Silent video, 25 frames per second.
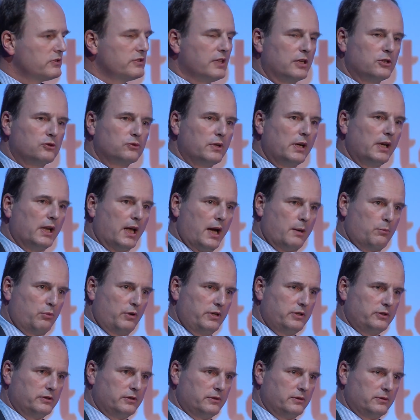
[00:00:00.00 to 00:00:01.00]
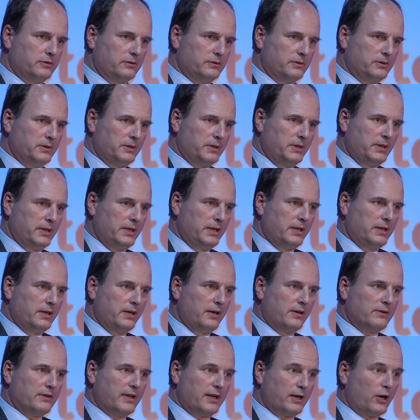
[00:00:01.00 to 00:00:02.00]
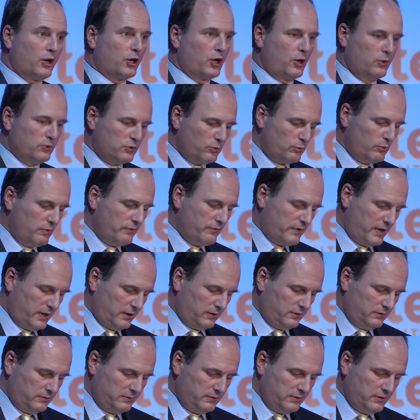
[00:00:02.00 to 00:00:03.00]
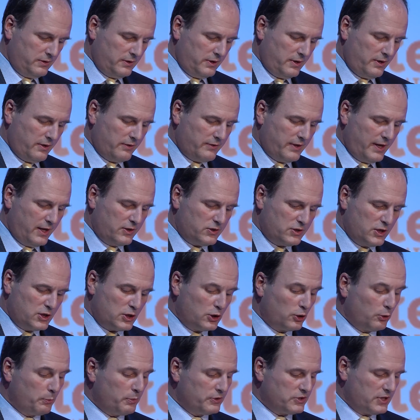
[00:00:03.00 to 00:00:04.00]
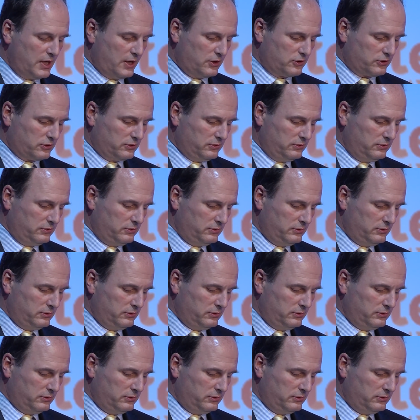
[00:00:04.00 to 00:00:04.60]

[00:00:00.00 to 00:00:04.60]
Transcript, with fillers: century libraries that are going to reveal their digital potential